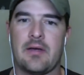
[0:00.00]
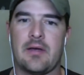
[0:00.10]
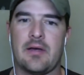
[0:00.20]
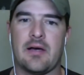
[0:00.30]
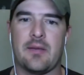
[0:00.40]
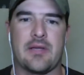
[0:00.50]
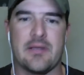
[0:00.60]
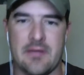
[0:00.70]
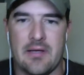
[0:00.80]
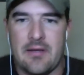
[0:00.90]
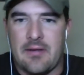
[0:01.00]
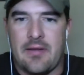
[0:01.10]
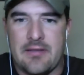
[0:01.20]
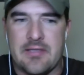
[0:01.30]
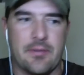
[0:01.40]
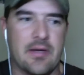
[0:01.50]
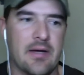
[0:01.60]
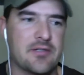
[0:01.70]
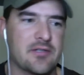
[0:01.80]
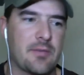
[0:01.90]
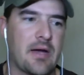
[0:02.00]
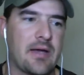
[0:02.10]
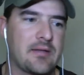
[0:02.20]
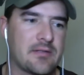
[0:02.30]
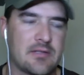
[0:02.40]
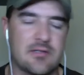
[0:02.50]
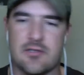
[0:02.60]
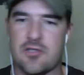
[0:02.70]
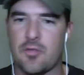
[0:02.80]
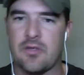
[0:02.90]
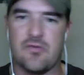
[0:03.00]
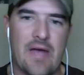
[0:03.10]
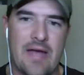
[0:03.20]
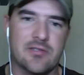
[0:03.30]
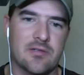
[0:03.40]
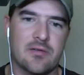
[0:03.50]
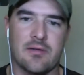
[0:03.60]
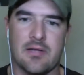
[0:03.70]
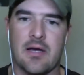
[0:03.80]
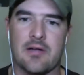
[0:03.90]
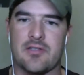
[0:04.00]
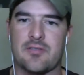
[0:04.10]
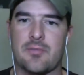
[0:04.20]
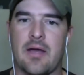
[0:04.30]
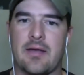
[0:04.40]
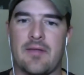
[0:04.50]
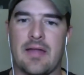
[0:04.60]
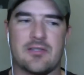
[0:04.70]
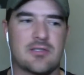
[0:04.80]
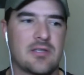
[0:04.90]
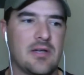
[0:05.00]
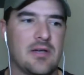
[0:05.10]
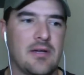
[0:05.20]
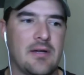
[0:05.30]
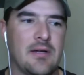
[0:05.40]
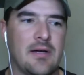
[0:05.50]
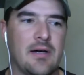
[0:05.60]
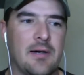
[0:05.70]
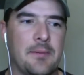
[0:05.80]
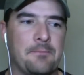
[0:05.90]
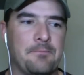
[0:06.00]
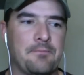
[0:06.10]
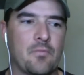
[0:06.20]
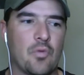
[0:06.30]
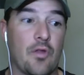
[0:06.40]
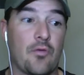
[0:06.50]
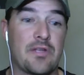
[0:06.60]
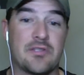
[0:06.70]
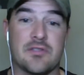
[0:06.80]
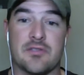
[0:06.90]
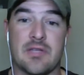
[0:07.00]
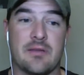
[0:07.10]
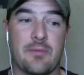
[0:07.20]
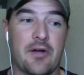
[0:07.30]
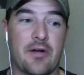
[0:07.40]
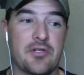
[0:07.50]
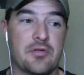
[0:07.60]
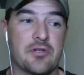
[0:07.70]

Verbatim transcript: uh, because the, the, that subconscious mind is, is just so much faster than the conscious mind and that's um, one of the reasons that the better shooters are so